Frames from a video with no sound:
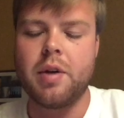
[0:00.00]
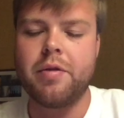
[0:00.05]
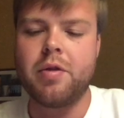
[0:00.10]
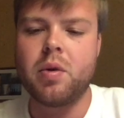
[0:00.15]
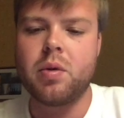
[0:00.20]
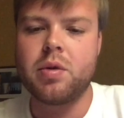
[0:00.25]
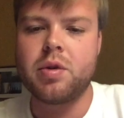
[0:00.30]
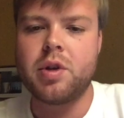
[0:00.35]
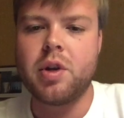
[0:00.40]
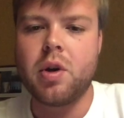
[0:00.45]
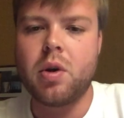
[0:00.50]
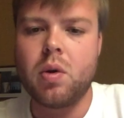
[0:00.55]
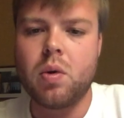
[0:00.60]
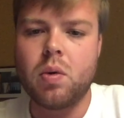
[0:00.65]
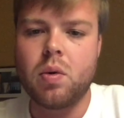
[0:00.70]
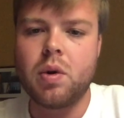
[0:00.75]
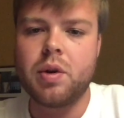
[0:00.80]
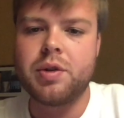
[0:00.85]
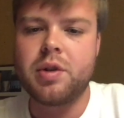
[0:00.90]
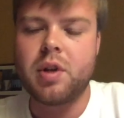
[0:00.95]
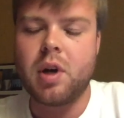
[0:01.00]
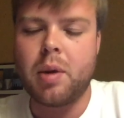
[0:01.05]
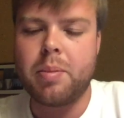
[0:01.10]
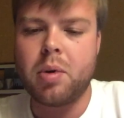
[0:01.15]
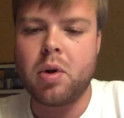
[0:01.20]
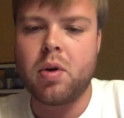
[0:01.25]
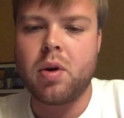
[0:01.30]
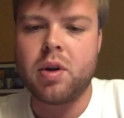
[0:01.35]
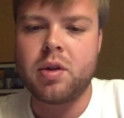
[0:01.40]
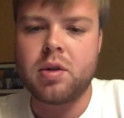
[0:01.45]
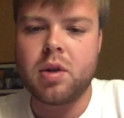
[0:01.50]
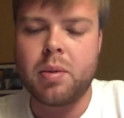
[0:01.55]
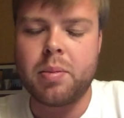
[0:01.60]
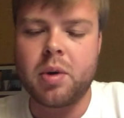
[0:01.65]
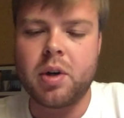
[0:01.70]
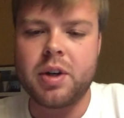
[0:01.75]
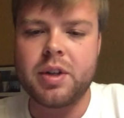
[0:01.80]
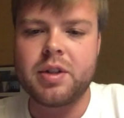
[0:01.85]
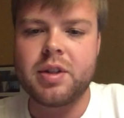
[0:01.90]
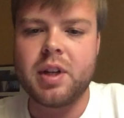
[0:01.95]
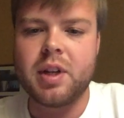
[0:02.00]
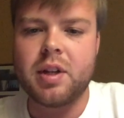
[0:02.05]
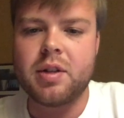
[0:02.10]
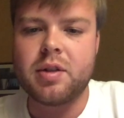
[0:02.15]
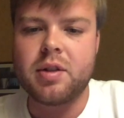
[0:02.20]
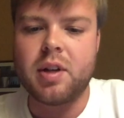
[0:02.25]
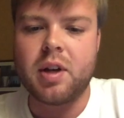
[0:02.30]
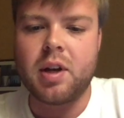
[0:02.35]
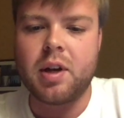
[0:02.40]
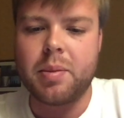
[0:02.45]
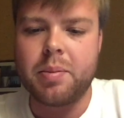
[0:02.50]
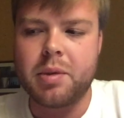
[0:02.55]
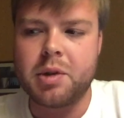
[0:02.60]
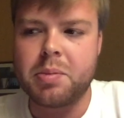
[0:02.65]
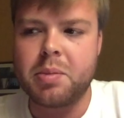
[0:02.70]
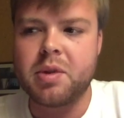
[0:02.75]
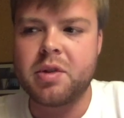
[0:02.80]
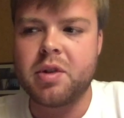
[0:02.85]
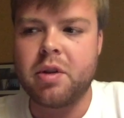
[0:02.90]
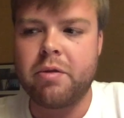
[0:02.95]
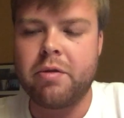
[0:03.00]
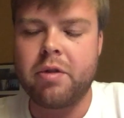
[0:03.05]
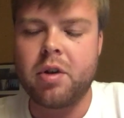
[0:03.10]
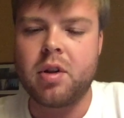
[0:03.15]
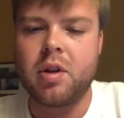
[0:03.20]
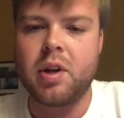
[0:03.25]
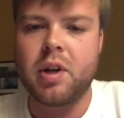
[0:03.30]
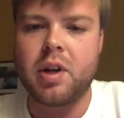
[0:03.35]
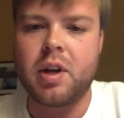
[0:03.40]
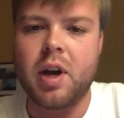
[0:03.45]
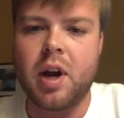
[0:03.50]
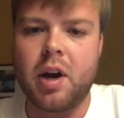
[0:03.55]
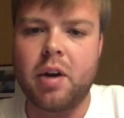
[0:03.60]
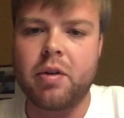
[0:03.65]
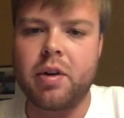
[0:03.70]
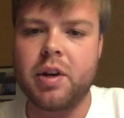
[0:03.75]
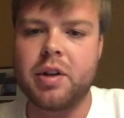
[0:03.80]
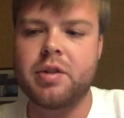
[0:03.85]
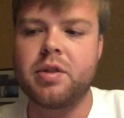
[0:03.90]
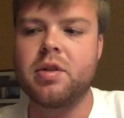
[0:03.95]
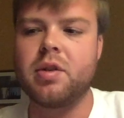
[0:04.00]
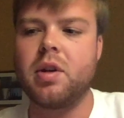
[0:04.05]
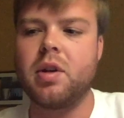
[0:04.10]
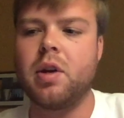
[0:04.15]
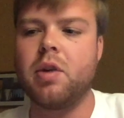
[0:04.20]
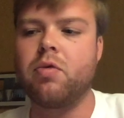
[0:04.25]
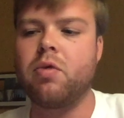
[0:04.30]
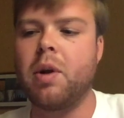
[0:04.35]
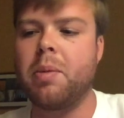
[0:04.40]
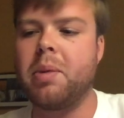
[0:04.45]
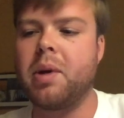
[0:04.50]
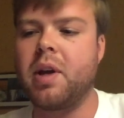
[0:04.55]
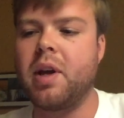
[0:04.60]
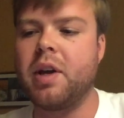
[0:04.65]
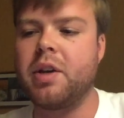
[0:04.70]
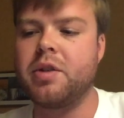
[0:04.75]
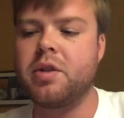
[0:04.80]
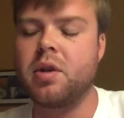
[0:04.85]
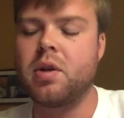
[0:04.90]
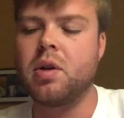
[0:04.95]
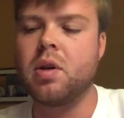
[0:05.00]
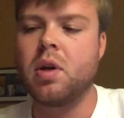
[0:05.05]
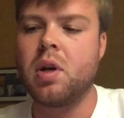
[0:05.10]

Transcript: there was no topoisomerase enzyme, specifically gyrase, in replication,